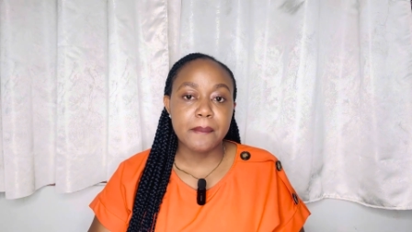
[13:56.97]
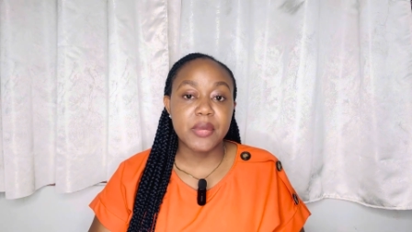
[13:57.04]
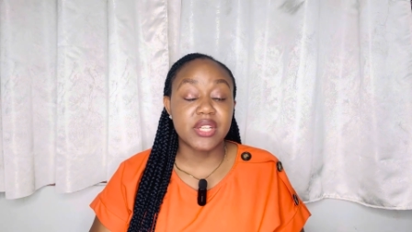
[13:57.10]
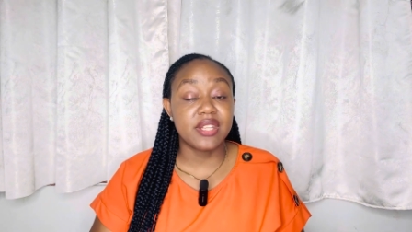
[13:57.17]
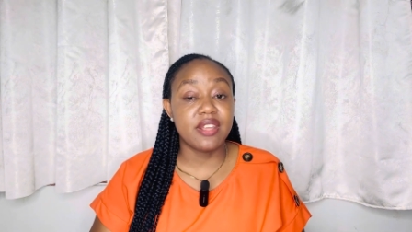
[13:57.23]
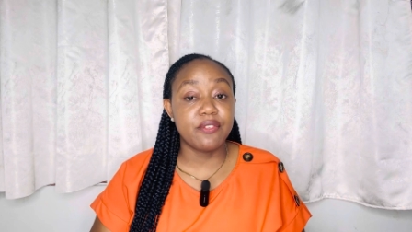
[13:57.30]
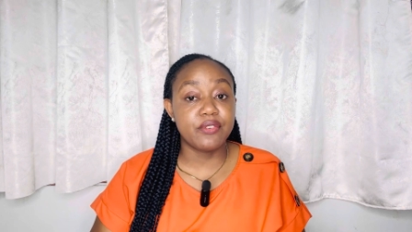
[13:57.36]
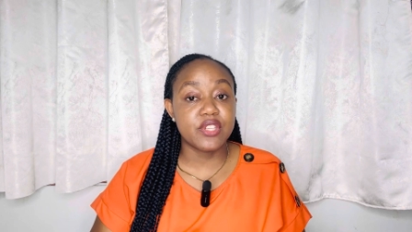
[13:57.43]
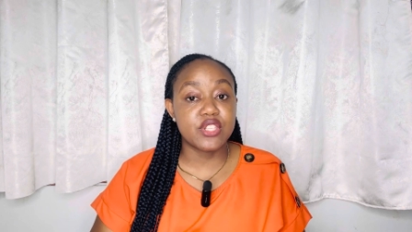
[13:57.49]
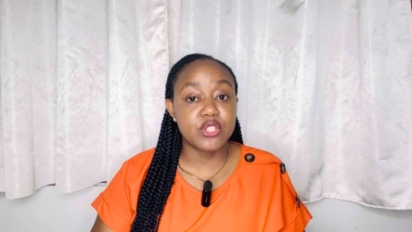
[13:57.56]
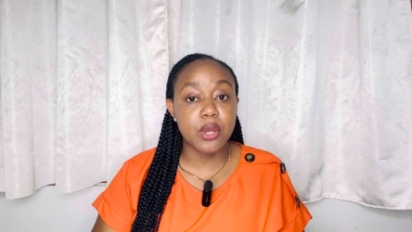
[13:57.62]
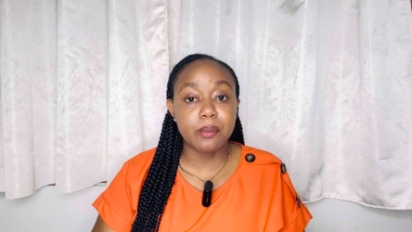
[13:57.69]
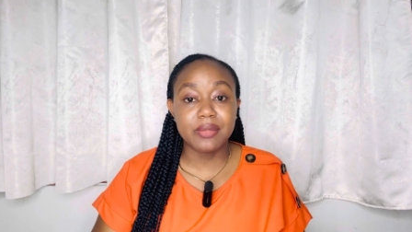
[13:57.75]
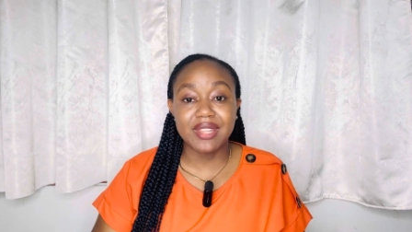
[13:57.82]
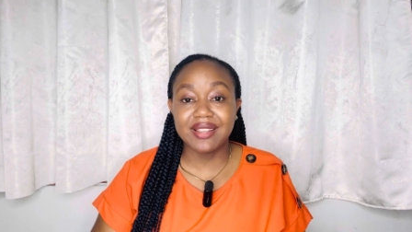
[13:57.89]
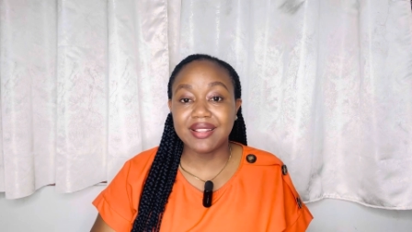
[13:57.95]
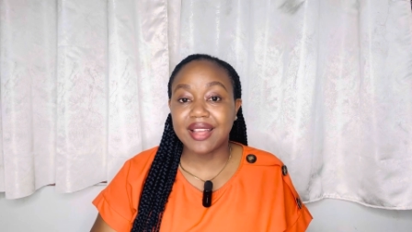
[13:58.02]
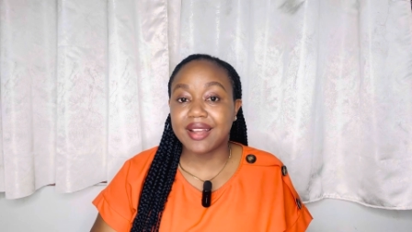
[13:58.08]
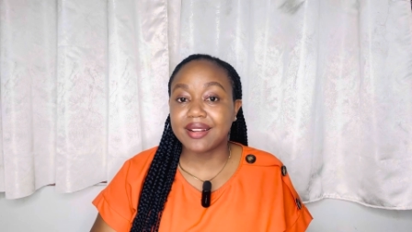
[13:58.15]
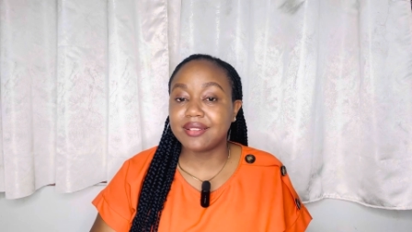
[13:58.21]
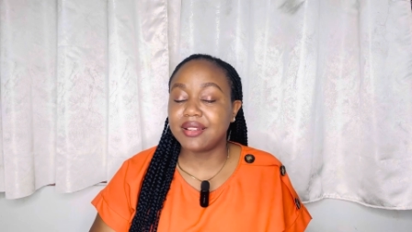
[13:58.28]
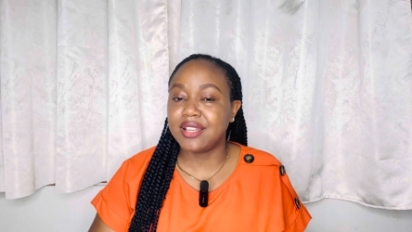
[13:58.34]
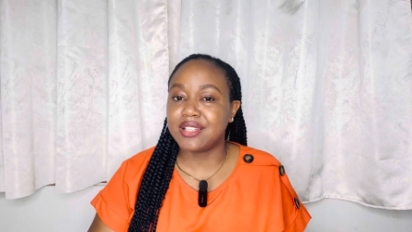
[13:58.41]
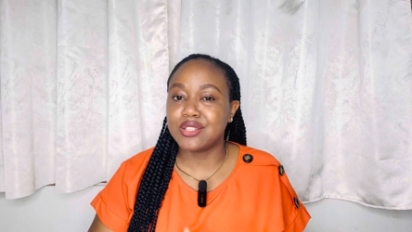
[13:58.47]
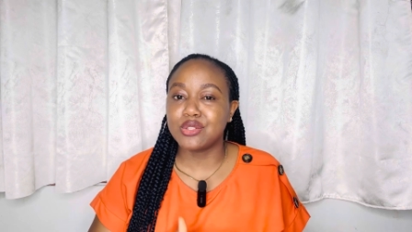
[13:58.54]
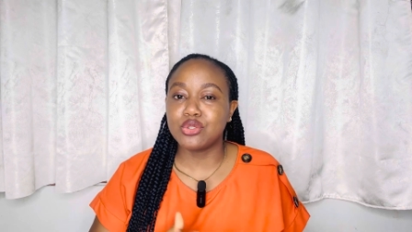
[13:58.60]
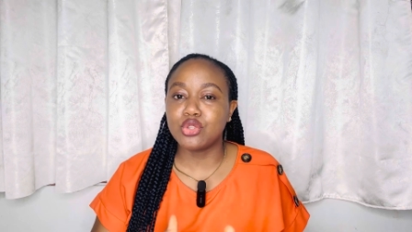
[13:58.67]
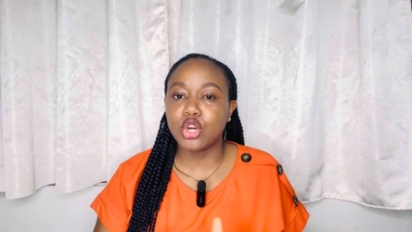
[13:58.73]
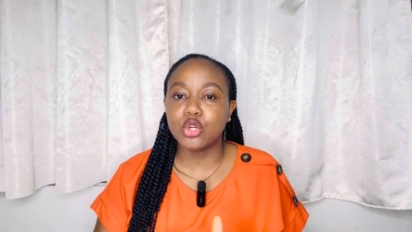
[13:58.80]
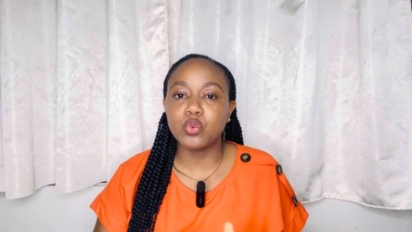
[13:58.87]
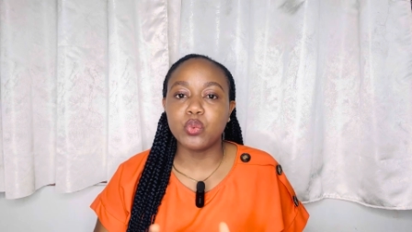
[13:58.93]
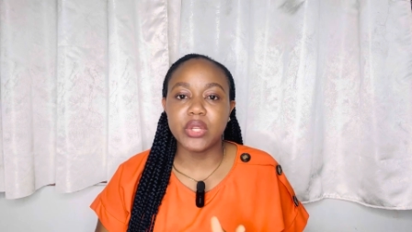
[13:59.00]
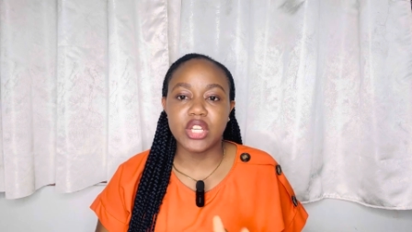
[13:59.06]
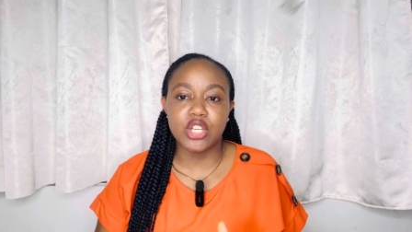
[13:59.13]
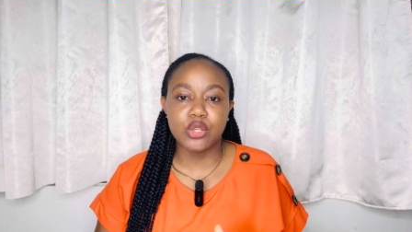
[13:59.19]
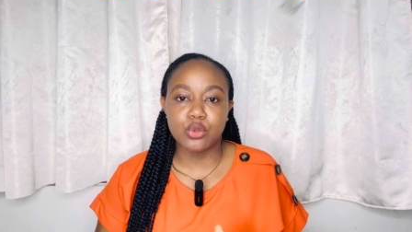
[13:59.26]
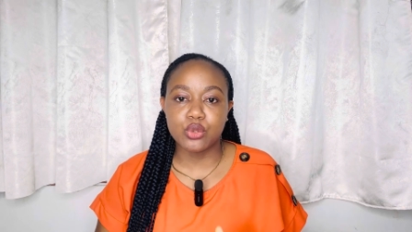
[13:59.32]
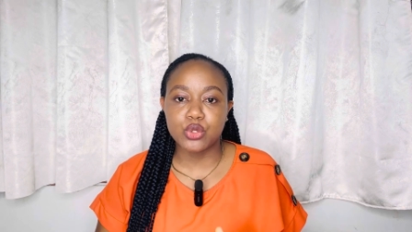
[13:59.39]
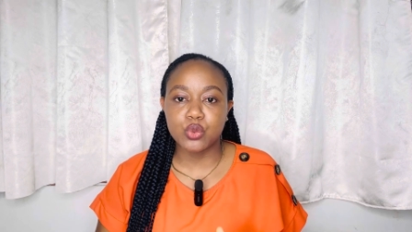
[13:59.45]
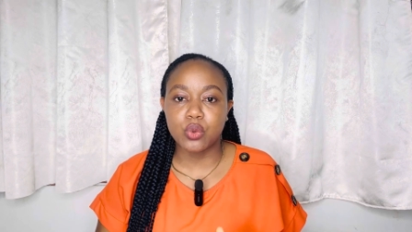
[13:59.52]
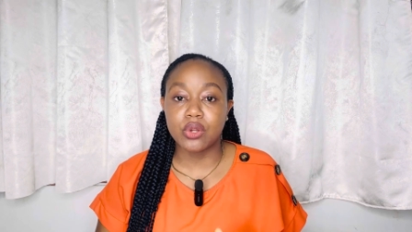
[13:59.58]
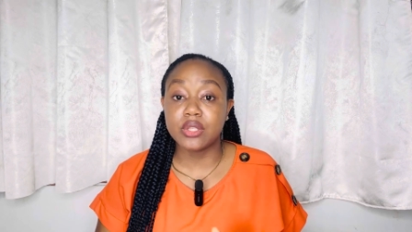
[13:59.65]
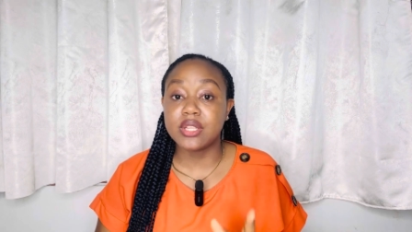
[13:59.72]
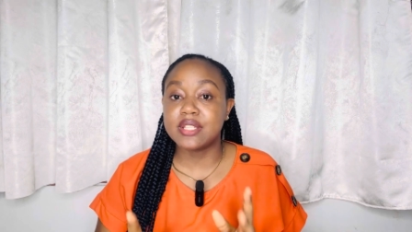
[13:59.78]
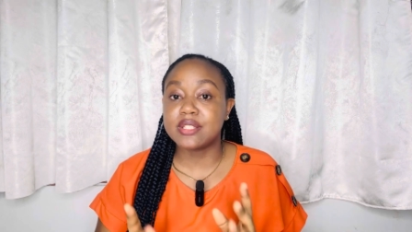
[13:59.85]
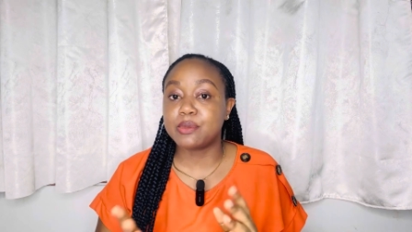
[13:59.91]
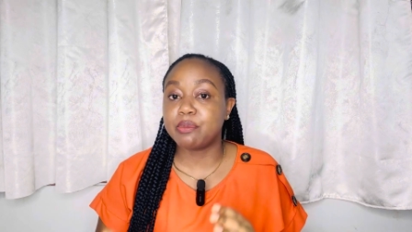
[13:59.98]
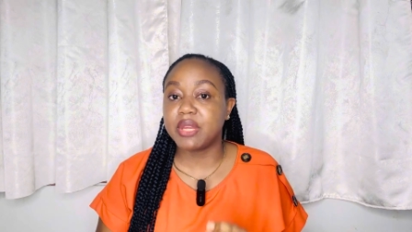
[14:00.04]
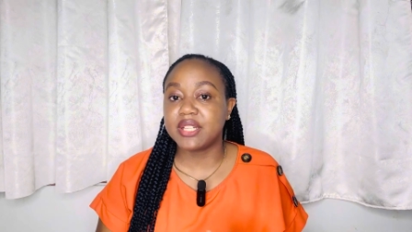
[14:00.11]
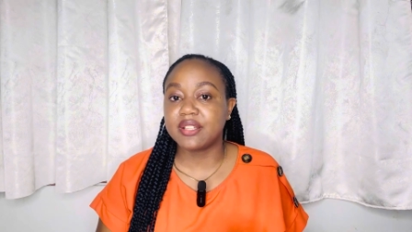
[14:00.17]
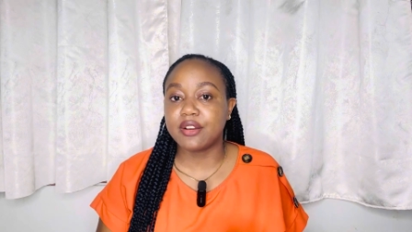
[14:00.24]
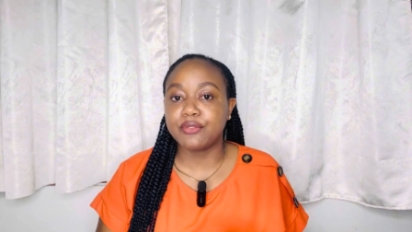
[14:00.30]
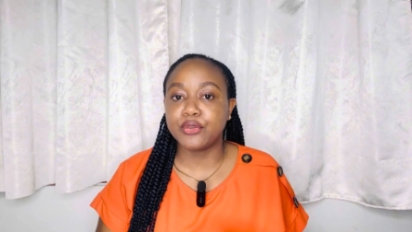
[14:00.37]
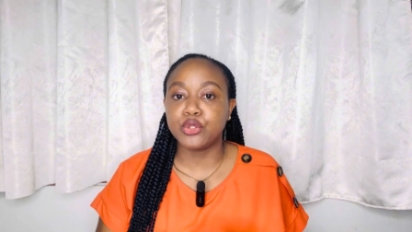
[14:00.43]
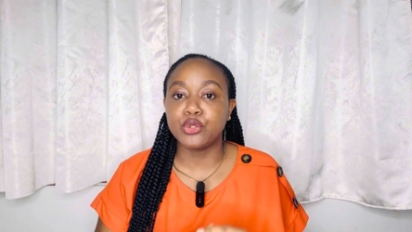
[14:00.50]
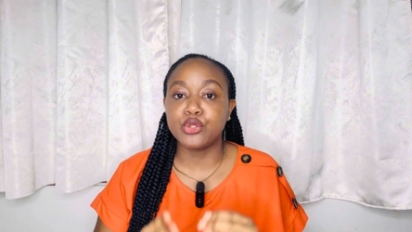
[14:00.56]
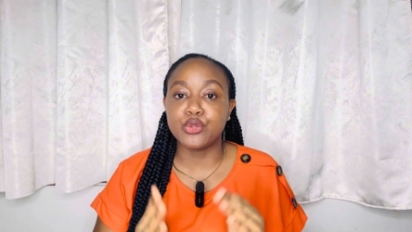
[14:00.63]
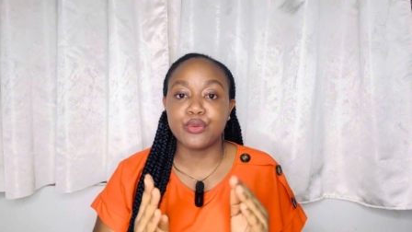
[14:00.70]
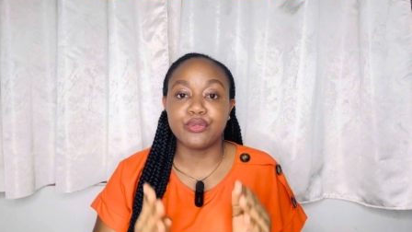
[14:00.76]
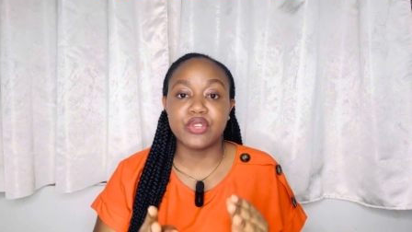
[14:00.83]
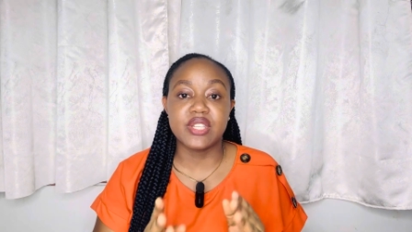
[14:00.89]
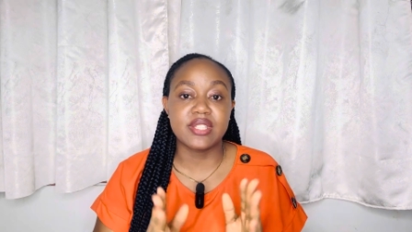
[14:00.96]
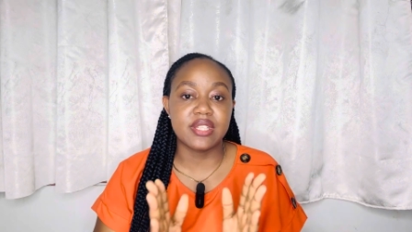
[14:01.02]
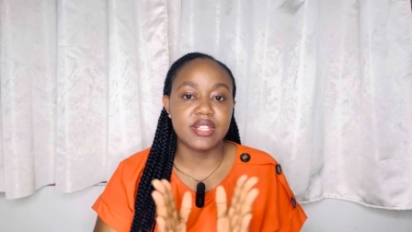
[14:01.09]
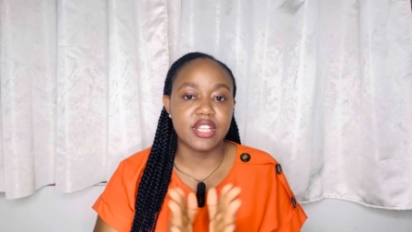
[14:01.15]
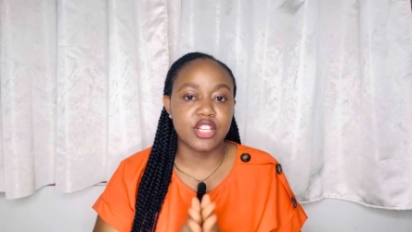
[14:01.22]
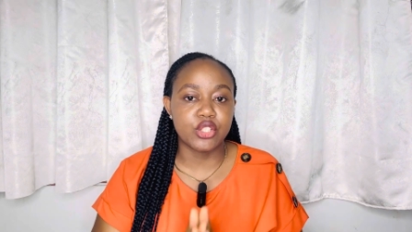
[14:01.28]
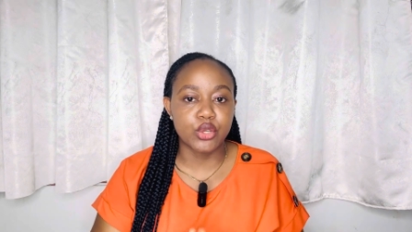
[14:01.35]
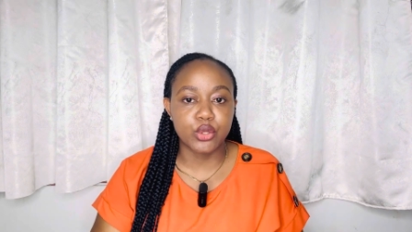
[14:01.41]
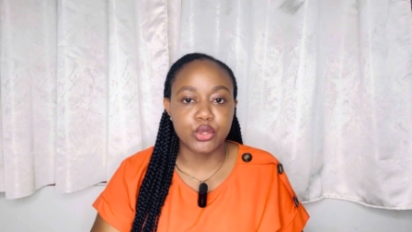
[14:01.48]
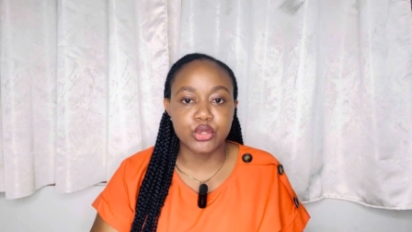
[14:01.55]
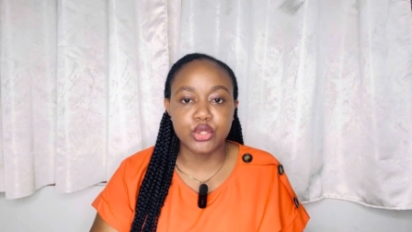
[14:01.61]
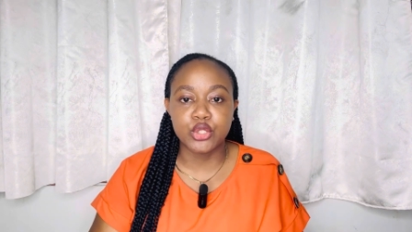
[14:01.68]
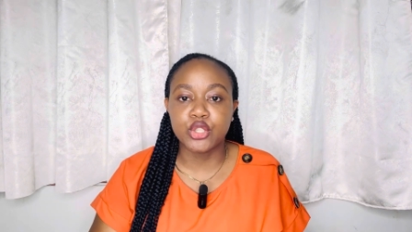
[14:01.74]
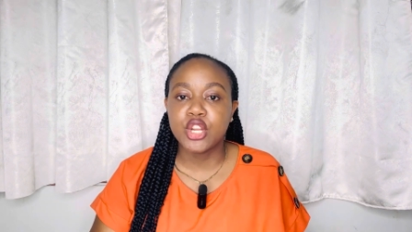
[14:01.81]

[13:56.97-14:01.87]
But if it's something that it's not within those ones, it's better for you to visit a doctor